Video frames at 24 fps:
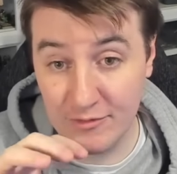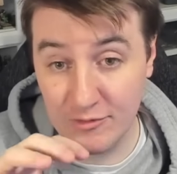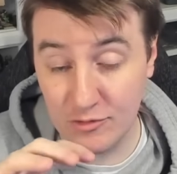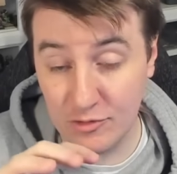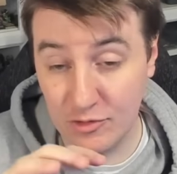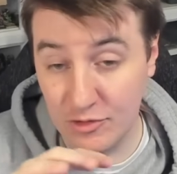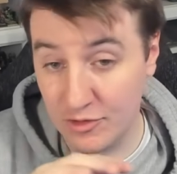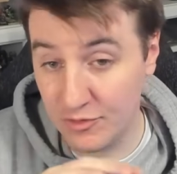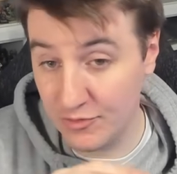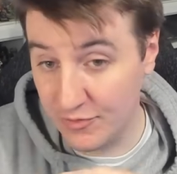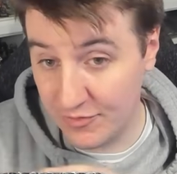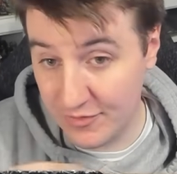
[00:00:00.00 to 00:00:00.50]

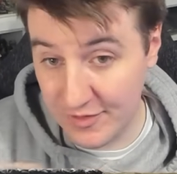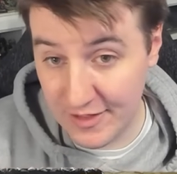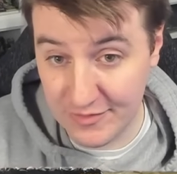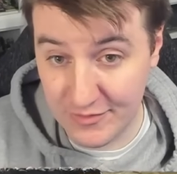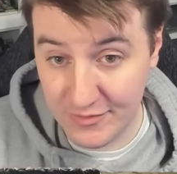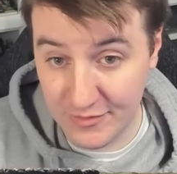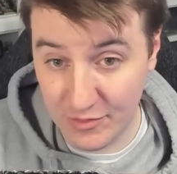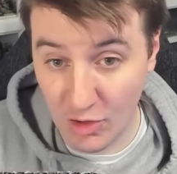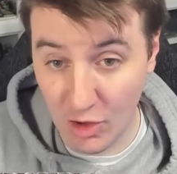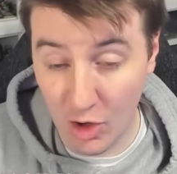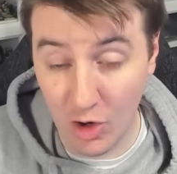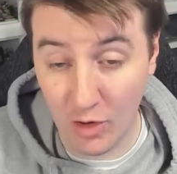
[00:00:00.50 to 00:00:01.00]

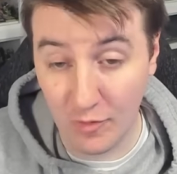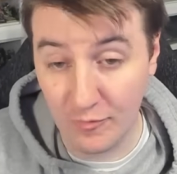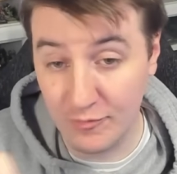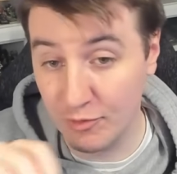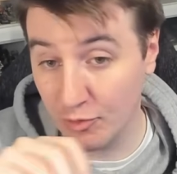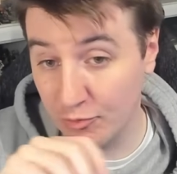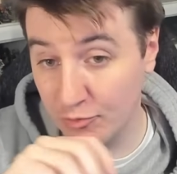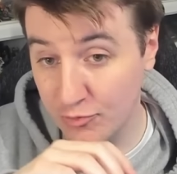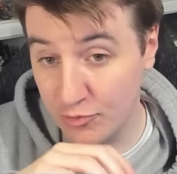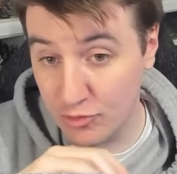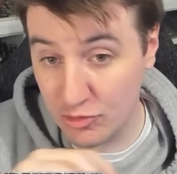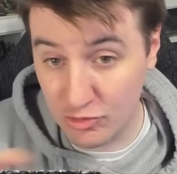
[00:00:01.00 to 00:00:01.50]
consists of your
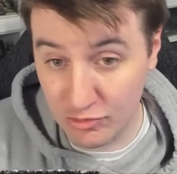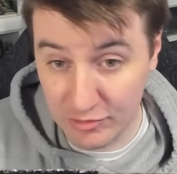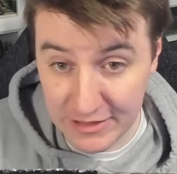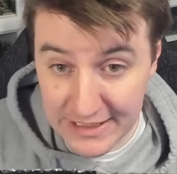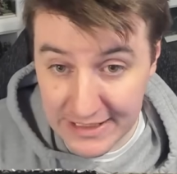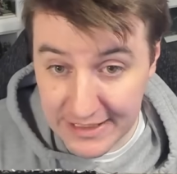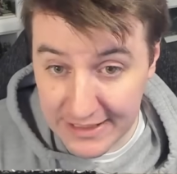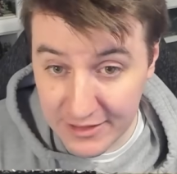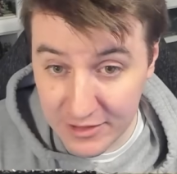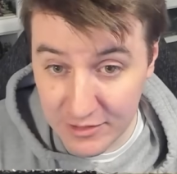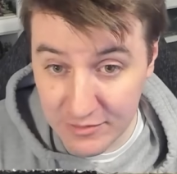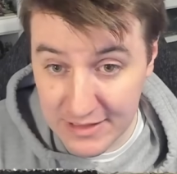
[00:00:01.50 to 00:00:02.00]

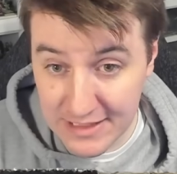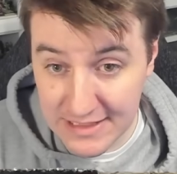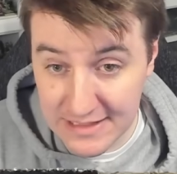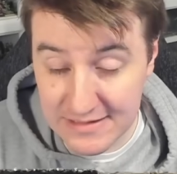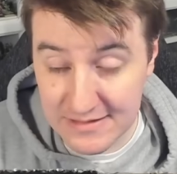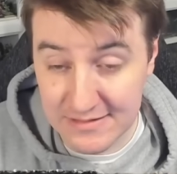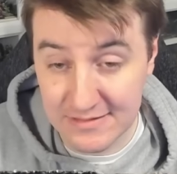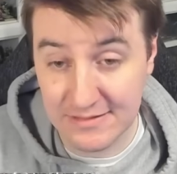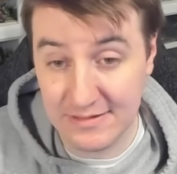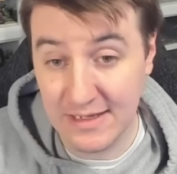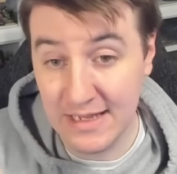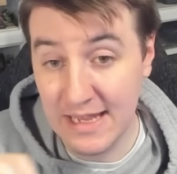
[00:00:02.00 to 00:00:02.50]
screening
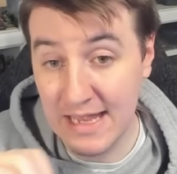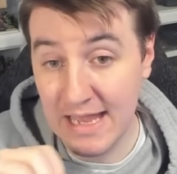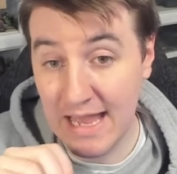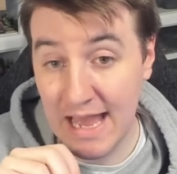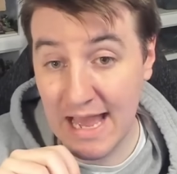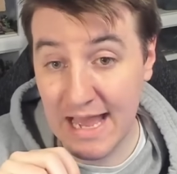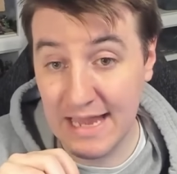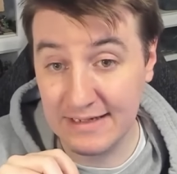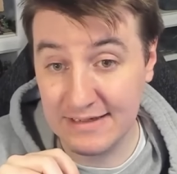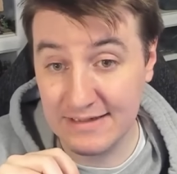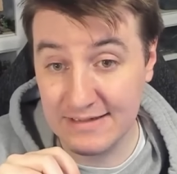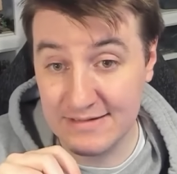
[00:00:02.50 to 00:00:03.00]
units
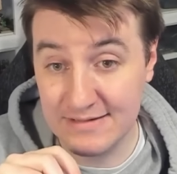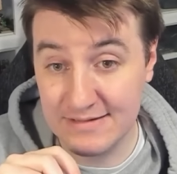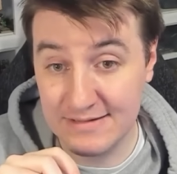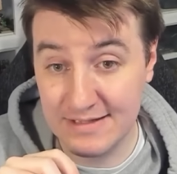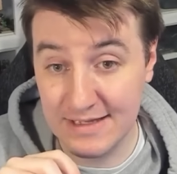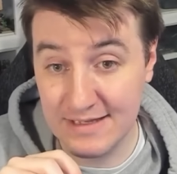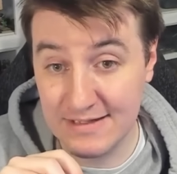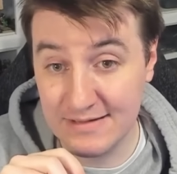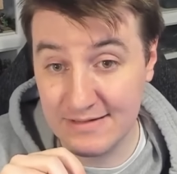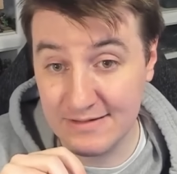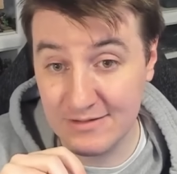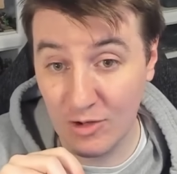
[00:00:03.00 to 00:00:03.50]
and
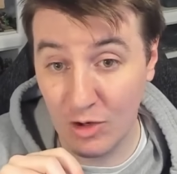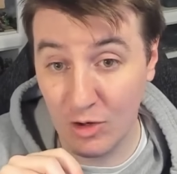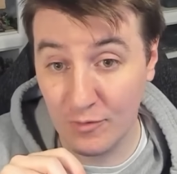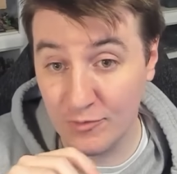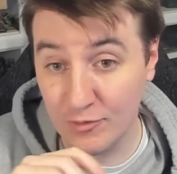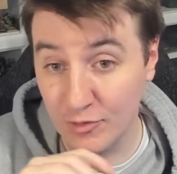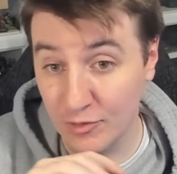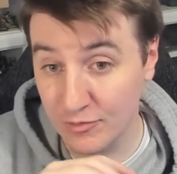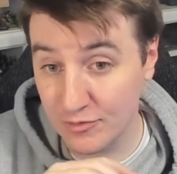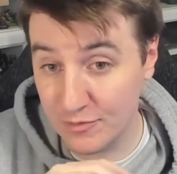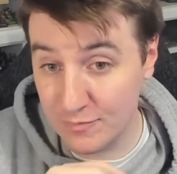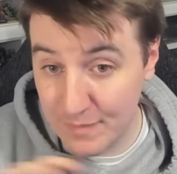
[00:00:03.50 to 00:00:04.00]
consists of
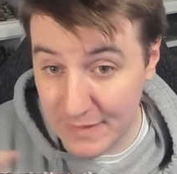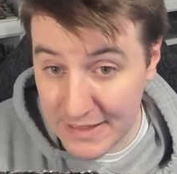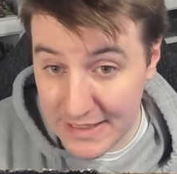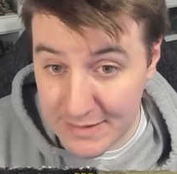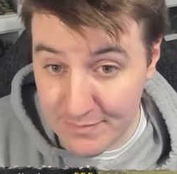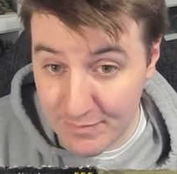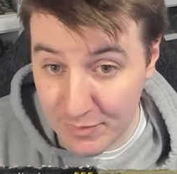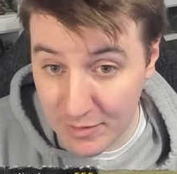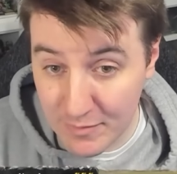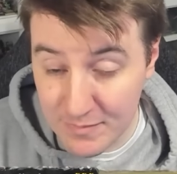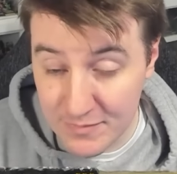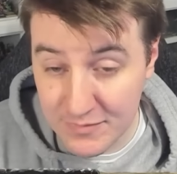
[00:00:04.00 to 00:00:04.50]
your speed
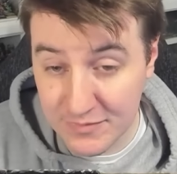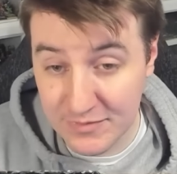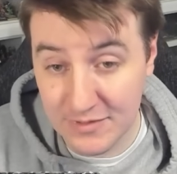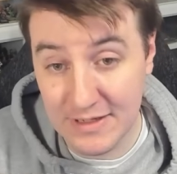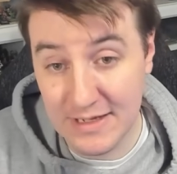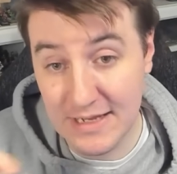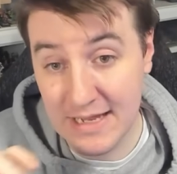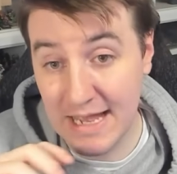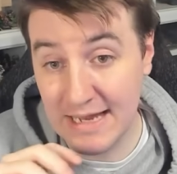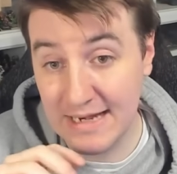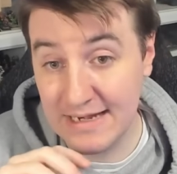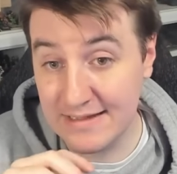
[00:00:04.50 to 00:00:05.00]
bumps,
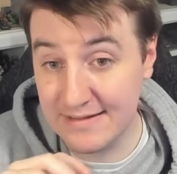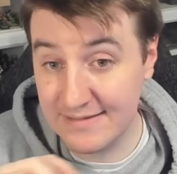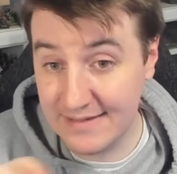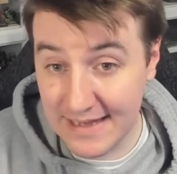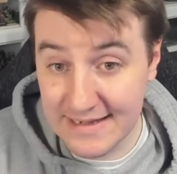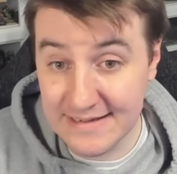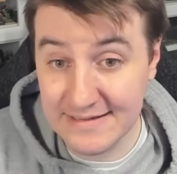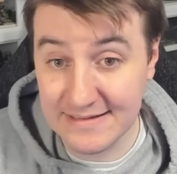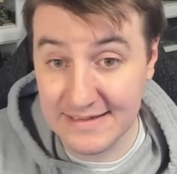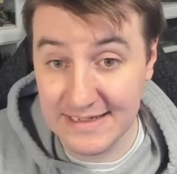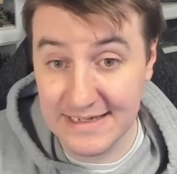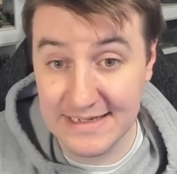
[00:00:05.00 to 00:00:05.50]
and
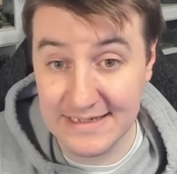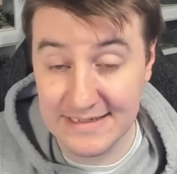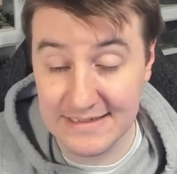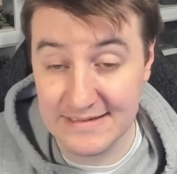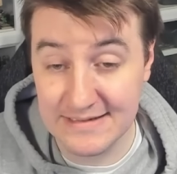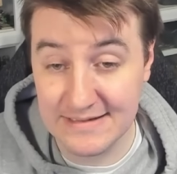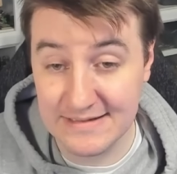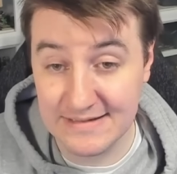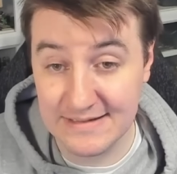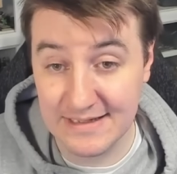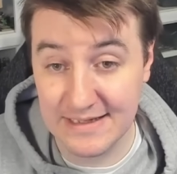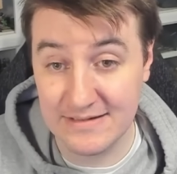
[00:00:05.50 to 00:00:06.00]
essentially
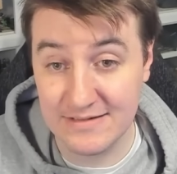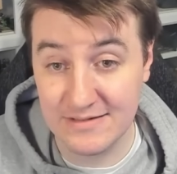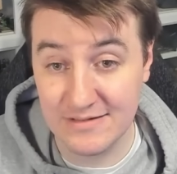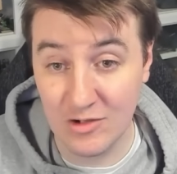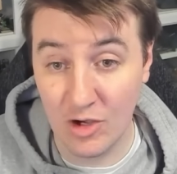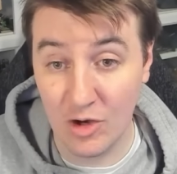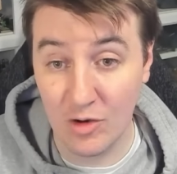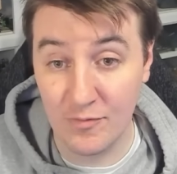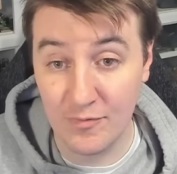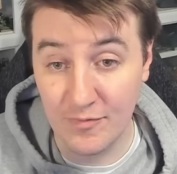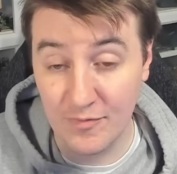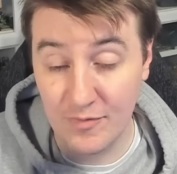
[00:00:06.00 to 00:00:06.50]
consists
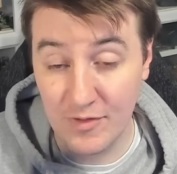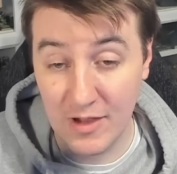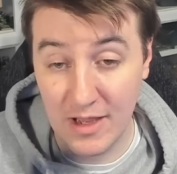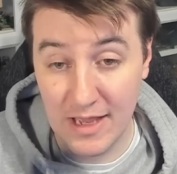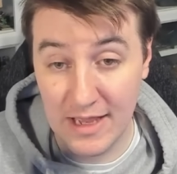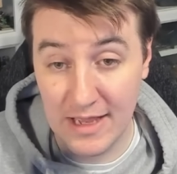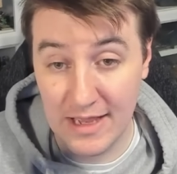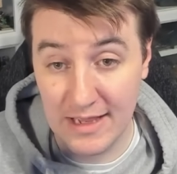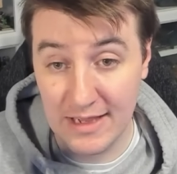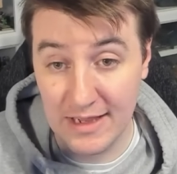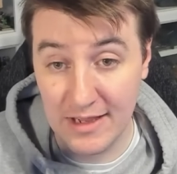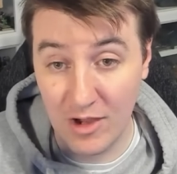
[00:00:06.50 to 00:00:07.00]
of
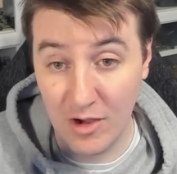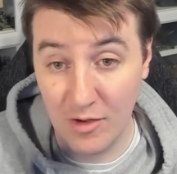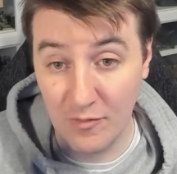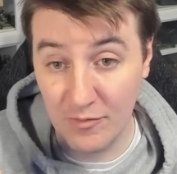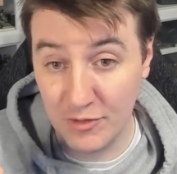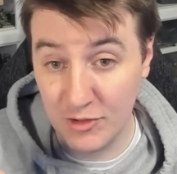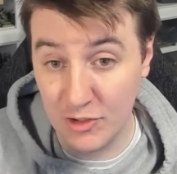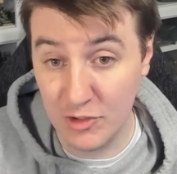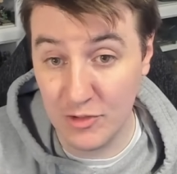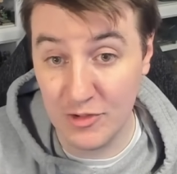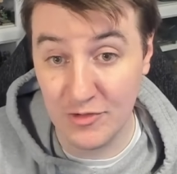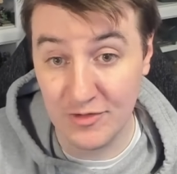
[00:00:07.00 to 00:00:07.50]
the
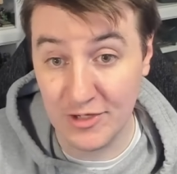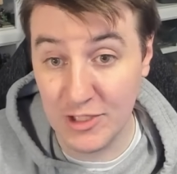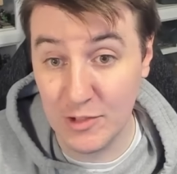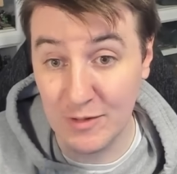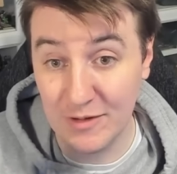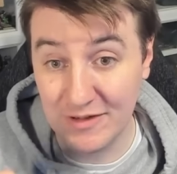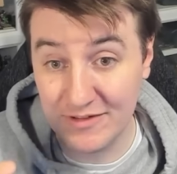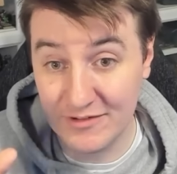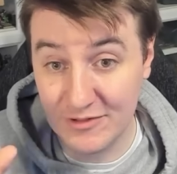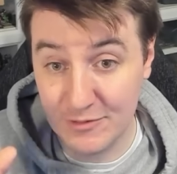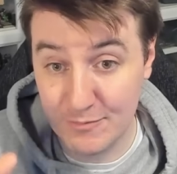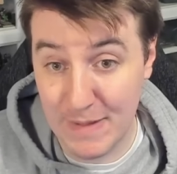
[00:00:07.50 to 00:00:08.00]
units that you
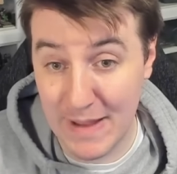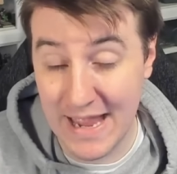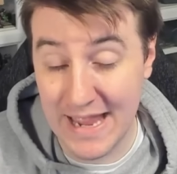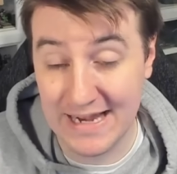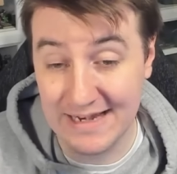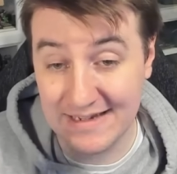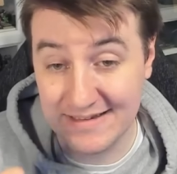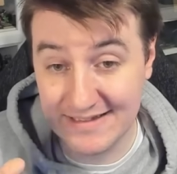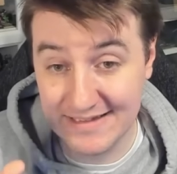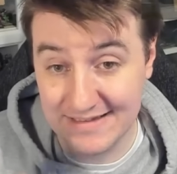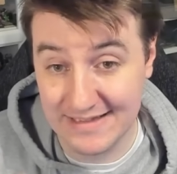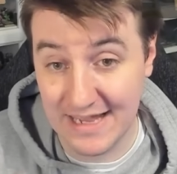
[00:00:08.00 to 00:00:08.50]

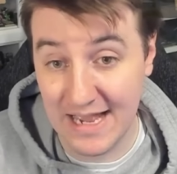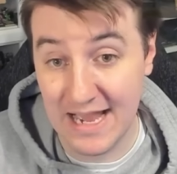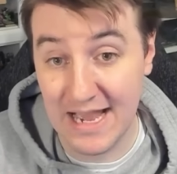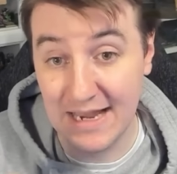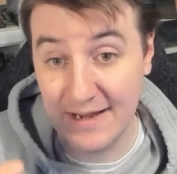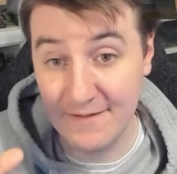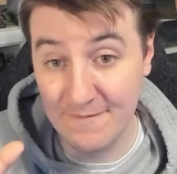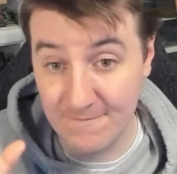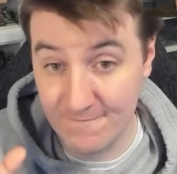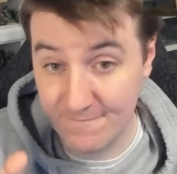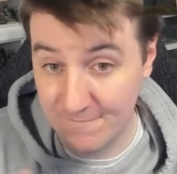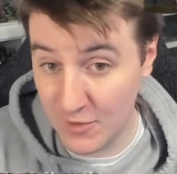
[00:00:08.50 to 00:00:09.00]
expect to die
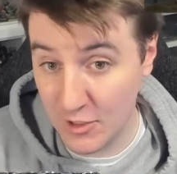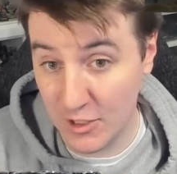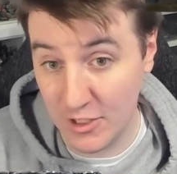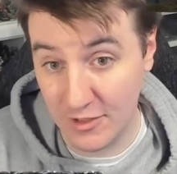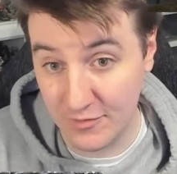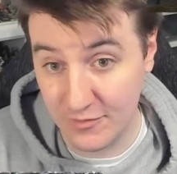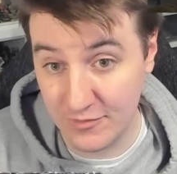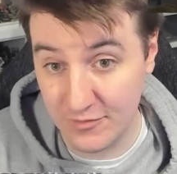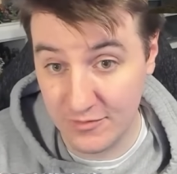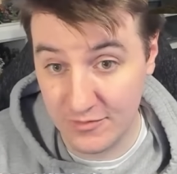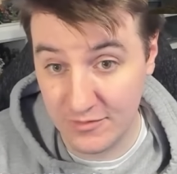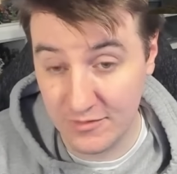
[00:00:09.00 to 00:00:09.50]

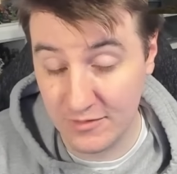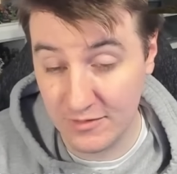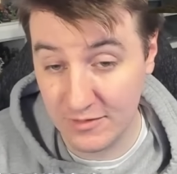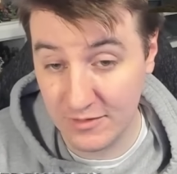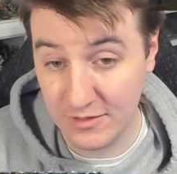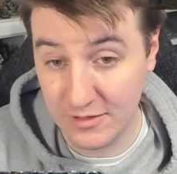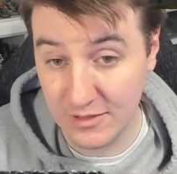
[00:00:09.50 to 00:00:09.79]
first.